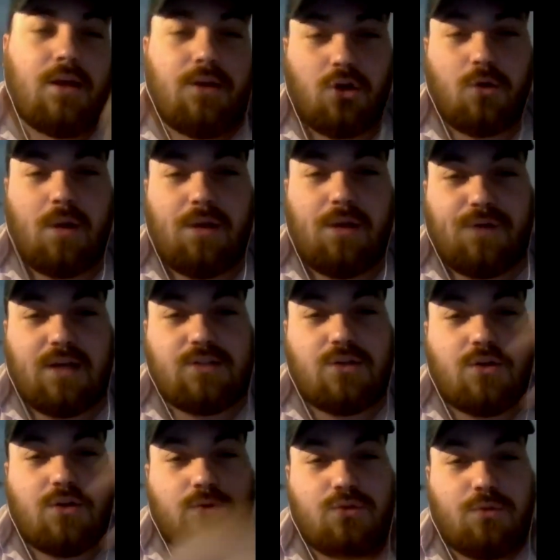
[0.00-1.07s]
your
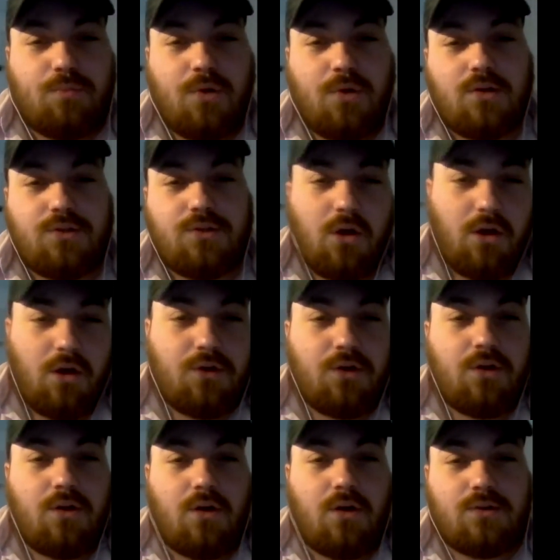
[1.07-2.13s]
grandfather used to box, your
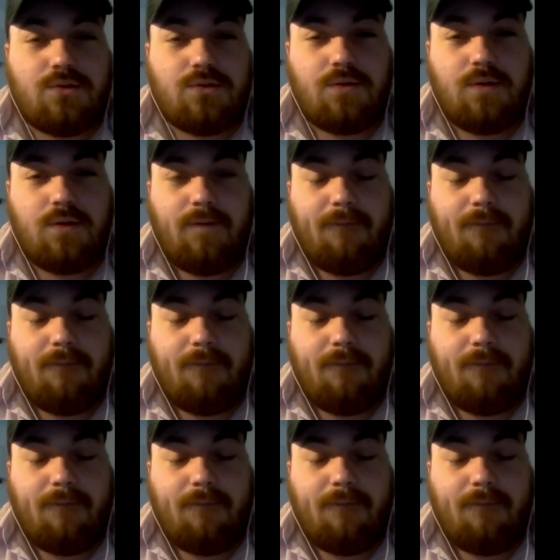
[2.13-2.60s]
uncle also?